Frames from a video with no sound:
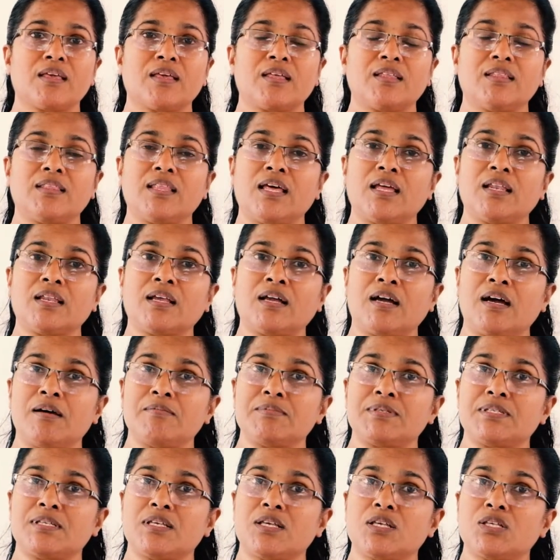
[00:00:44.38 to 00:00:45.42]
then
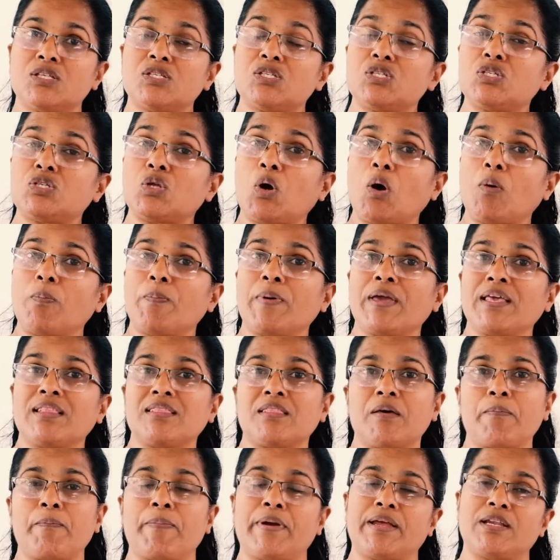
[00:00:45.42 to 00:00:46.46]
comes stopping
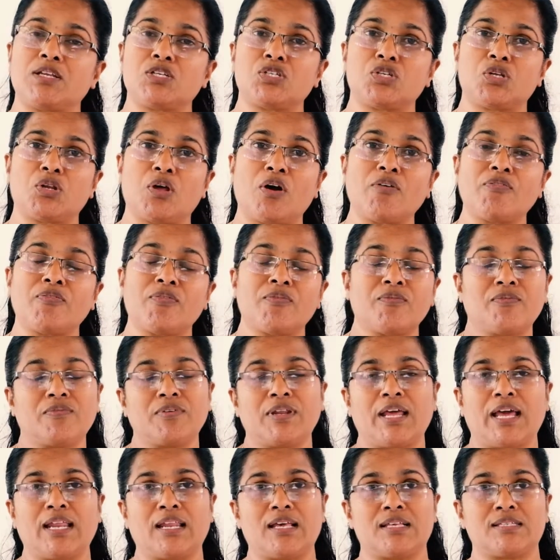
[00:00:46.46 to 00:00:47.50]
the pension of
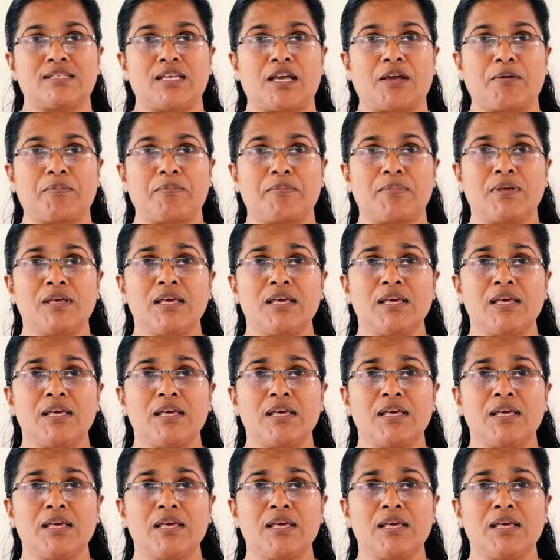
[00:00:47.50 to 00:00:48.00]
Nana Sahib.